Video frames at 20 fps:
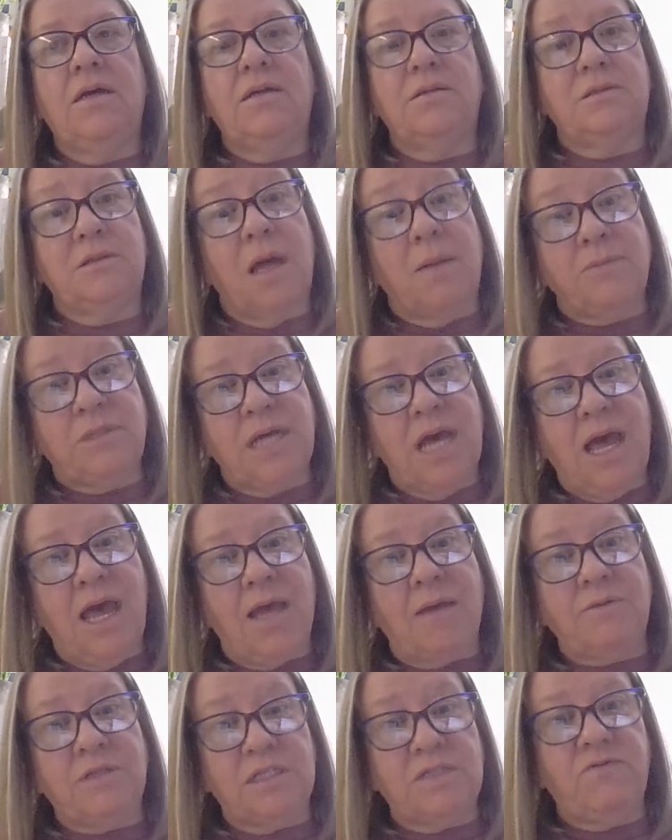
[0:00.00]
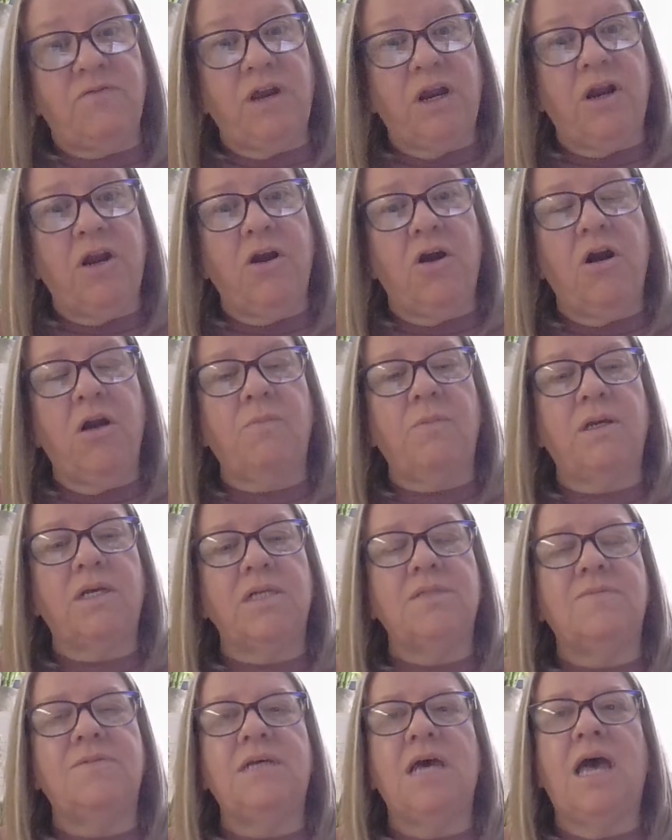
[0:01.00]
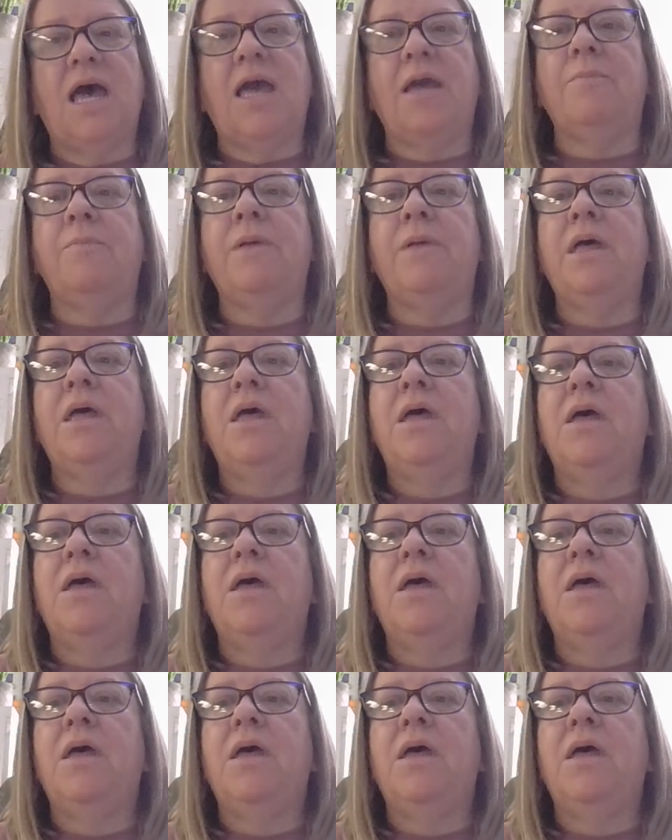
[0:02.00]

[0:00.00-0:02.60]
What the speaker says: Sometimes it's very hard because of time.